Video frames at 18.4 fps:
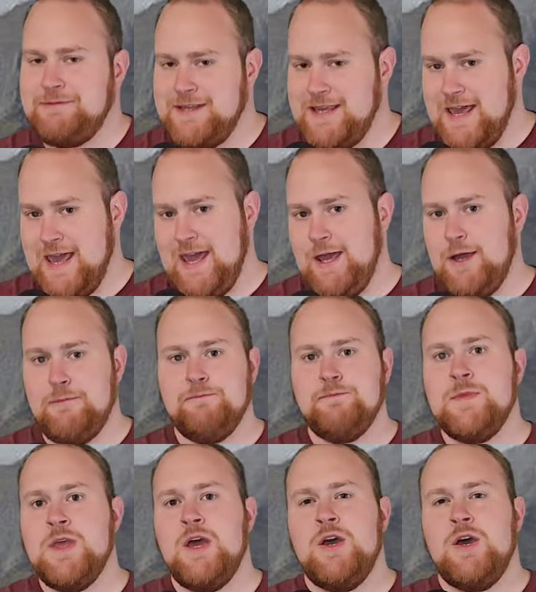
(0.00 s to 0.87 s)
game,
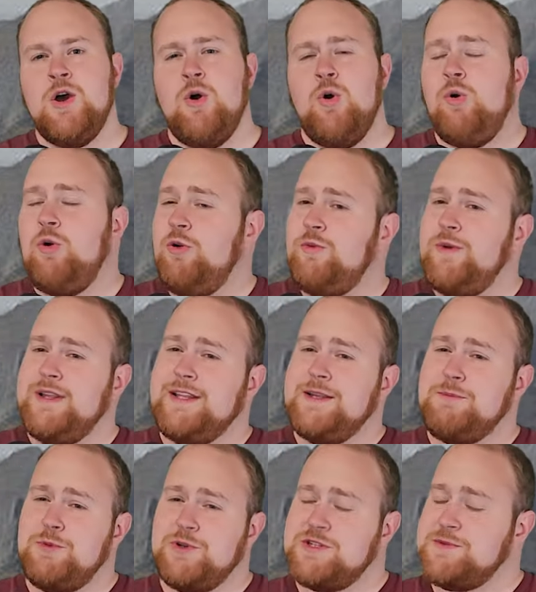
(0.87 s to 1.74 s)
or really
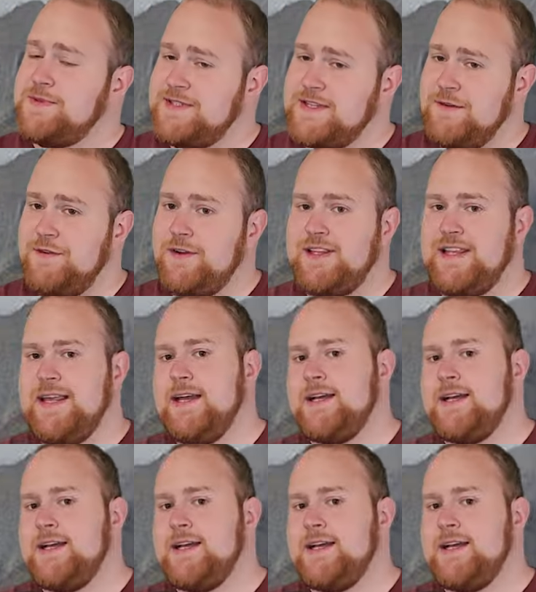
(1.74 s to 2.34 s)
more specifically, a